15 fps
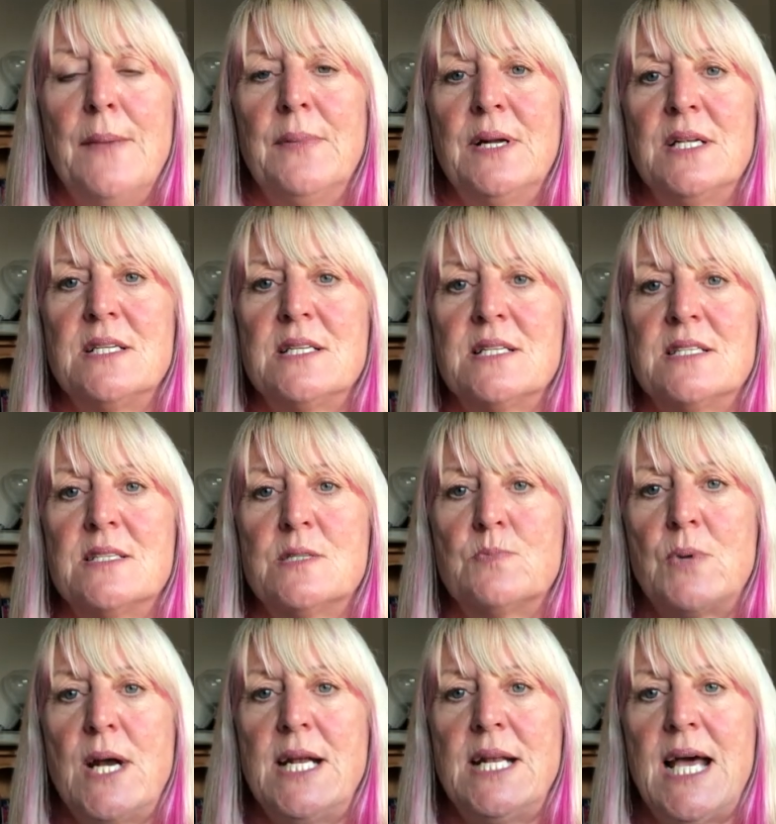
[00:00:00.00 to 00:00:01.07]
but it has
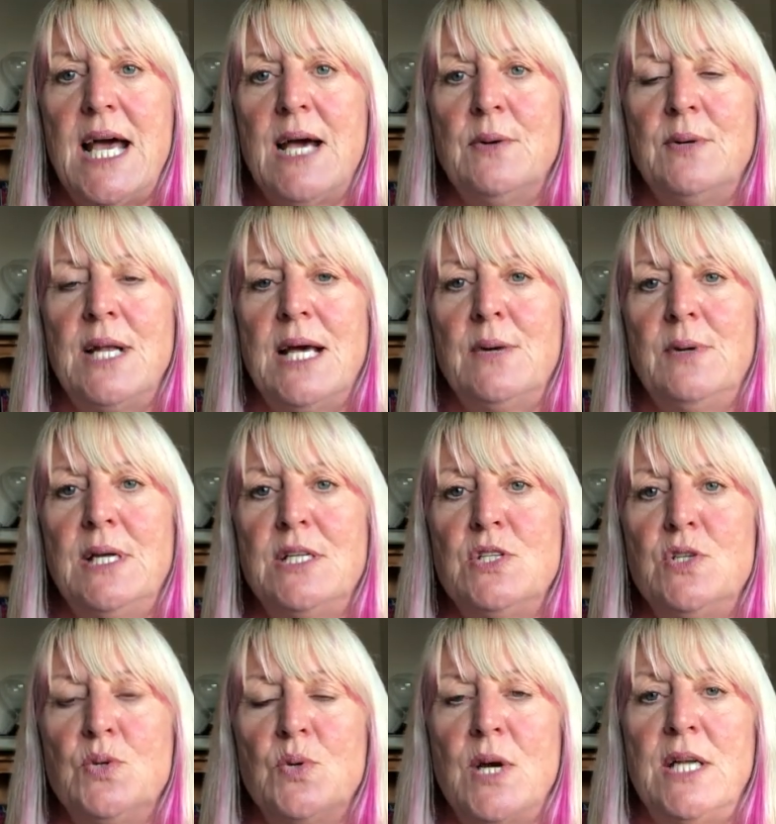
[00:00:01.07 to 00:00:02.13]
spread out now
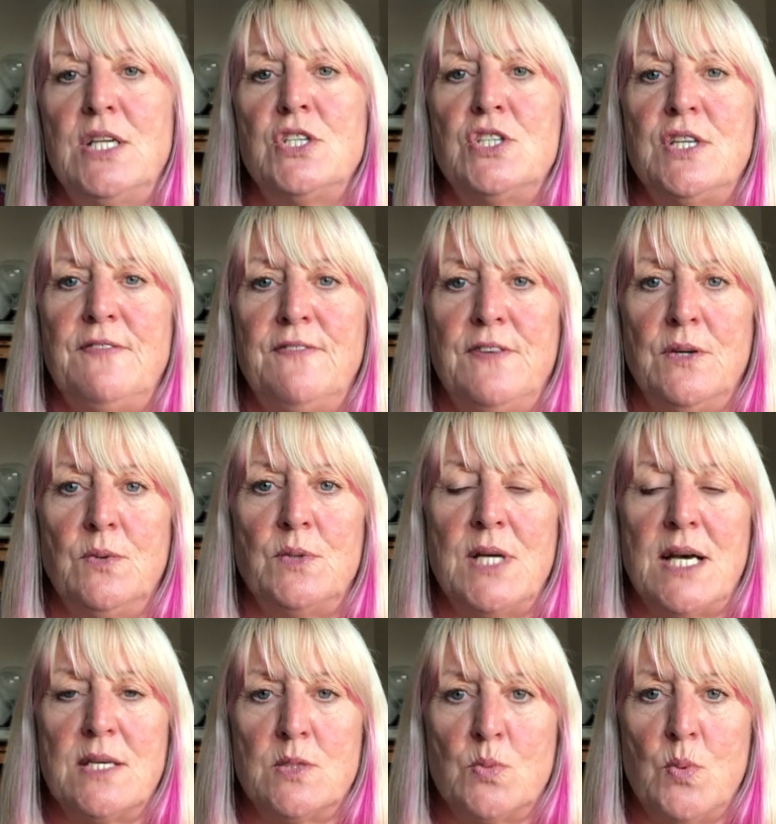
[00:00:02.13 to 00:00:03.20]
into your energy field
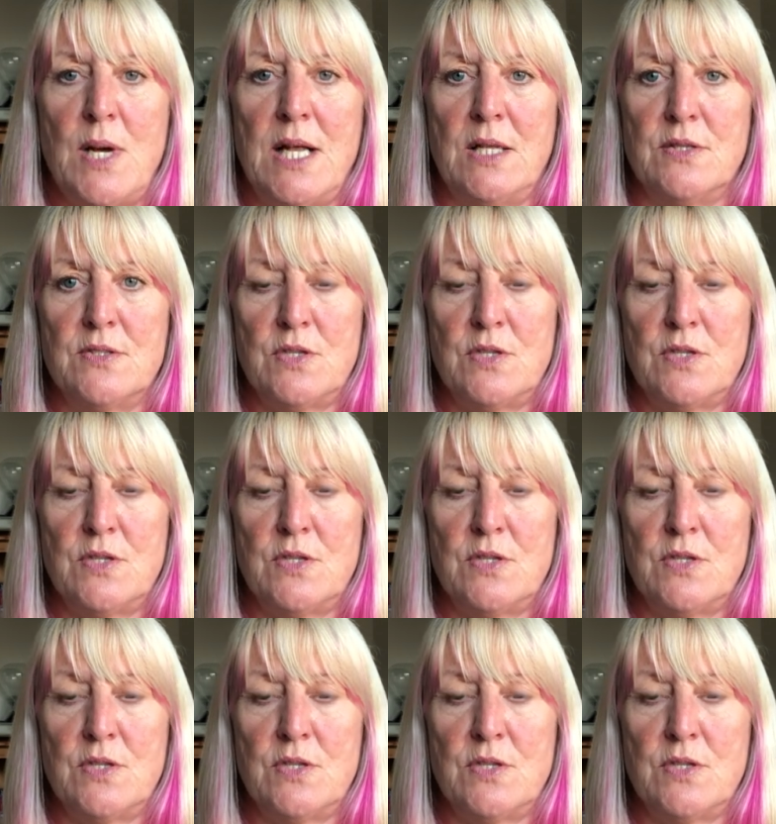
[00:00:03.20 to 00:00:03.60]
as well.